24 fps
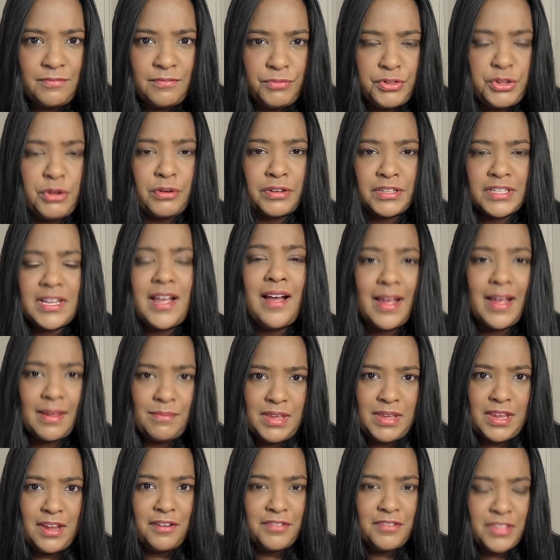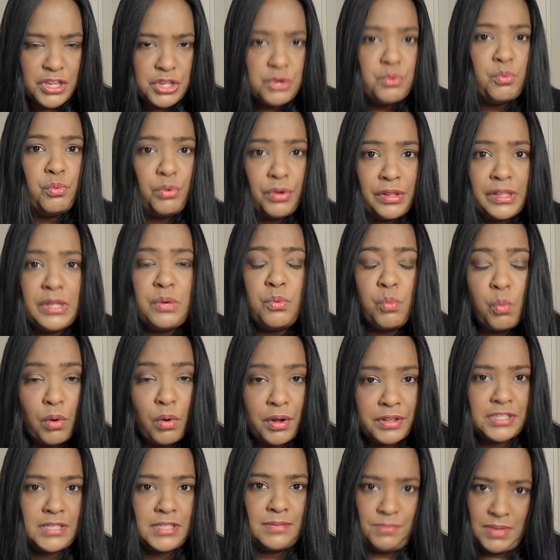your time here, that you really
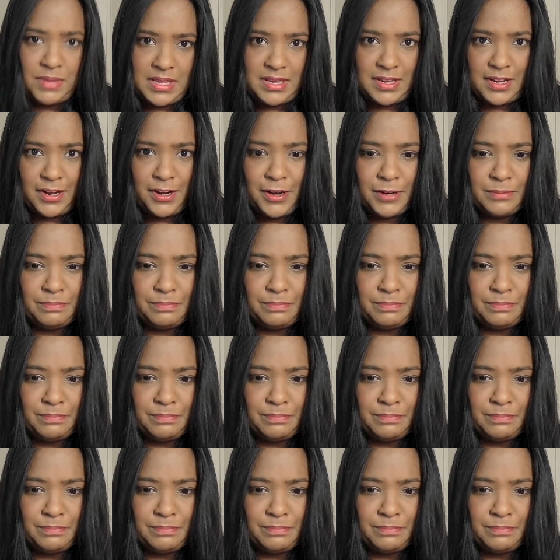want to be here.